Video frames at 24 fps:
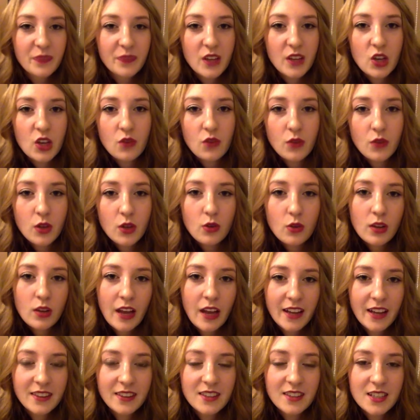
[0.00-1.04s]
if you
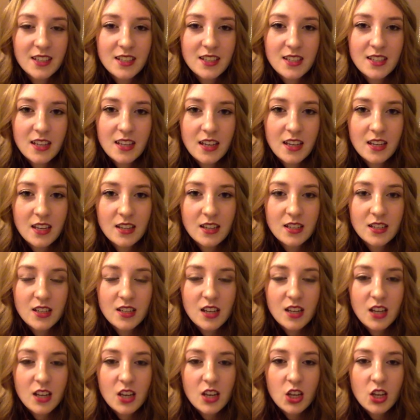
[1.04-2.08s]
like this and
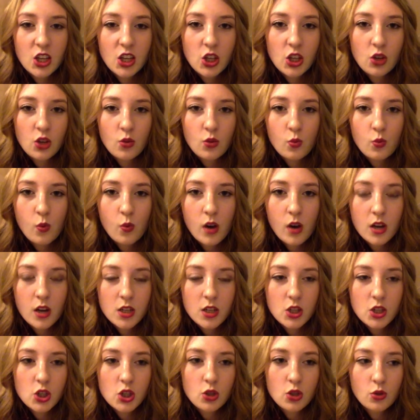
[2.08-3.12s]
you want
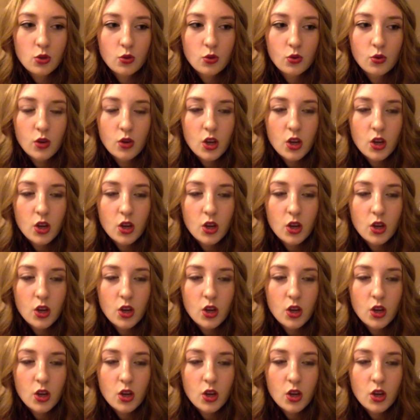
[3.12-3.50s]
to